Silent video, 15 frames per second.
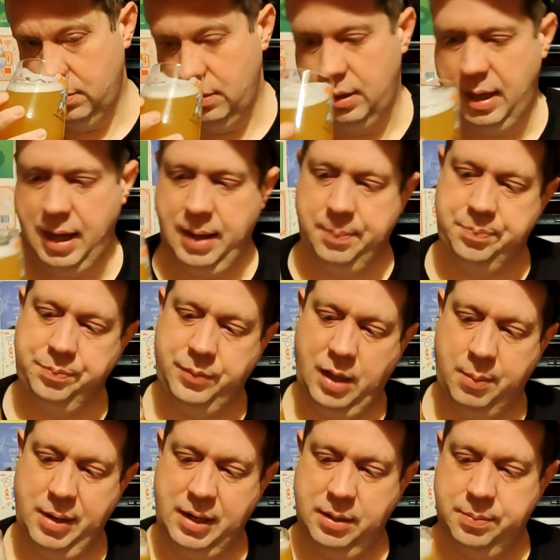Yeah,
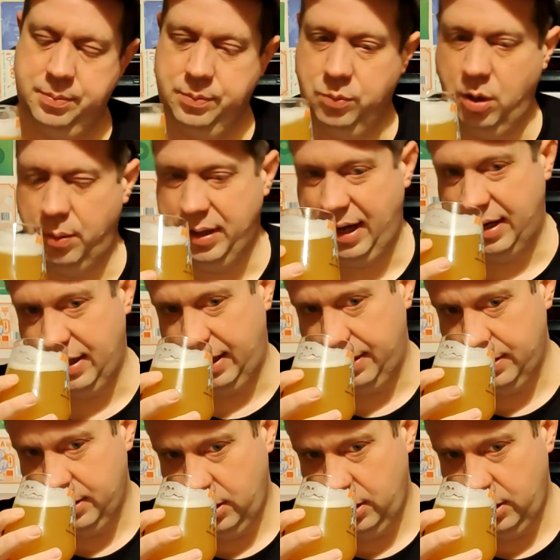I mean, what are we getting there?